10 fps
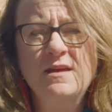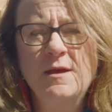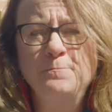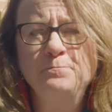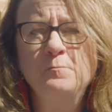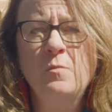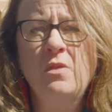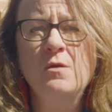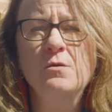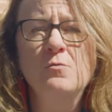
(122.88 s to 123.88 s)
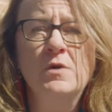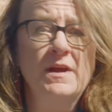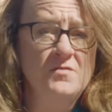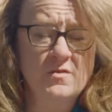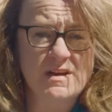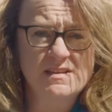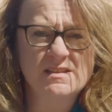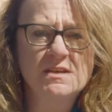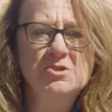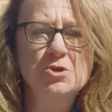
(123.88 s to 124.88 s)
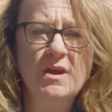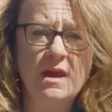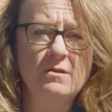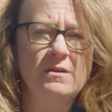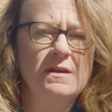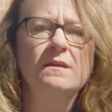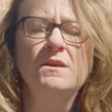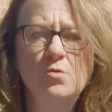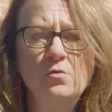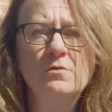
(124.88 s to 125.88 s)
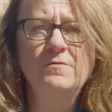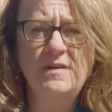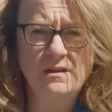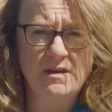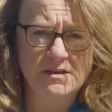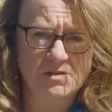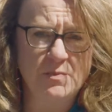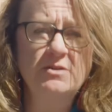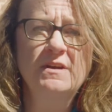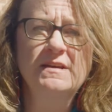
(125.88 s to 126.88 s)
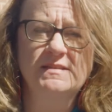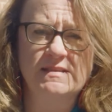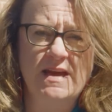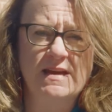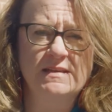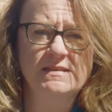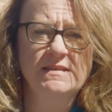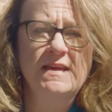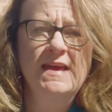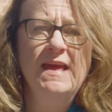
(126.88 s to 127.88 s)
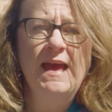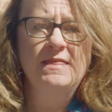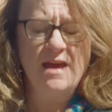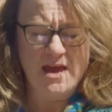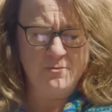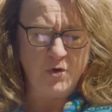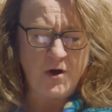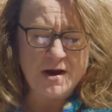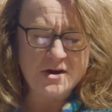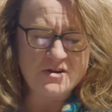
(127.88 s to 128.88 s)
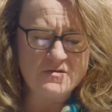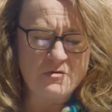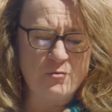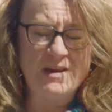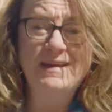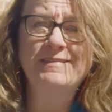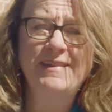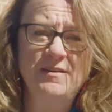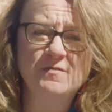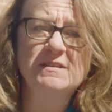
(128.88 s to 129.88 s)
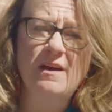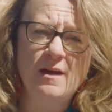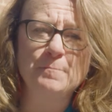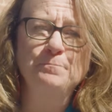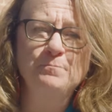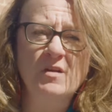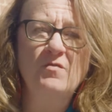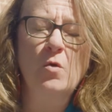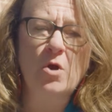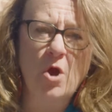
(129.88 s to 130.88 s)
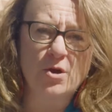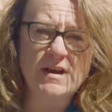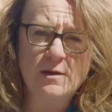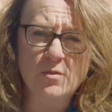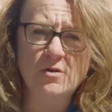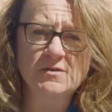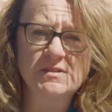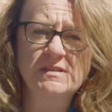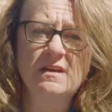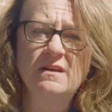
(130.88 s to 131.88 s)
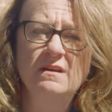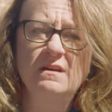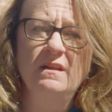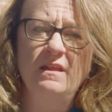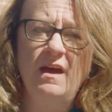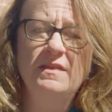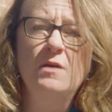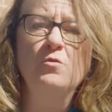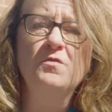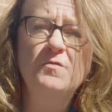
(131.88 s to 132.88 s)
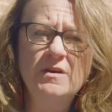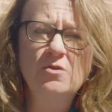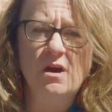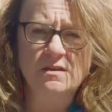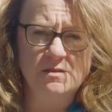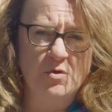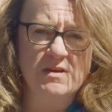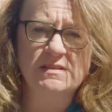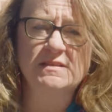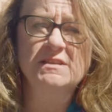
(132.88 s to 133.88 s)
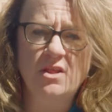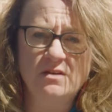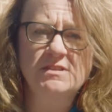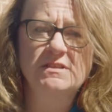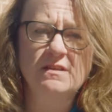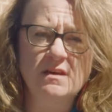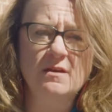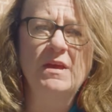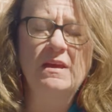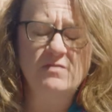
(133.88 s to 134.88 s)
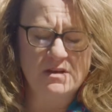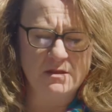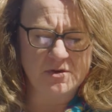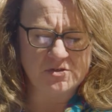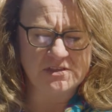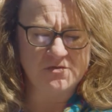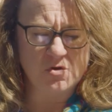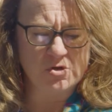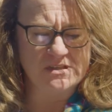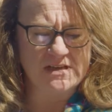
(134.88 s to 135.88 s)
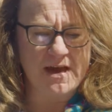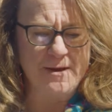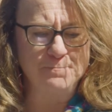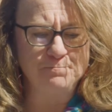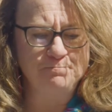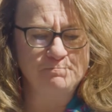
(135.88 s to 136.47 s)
that whatever it is that you're carrying, you will feel and experience that. And that prayer we can lift up for our neighbors, that they will feel God's presence close to them, even in the most difficult time.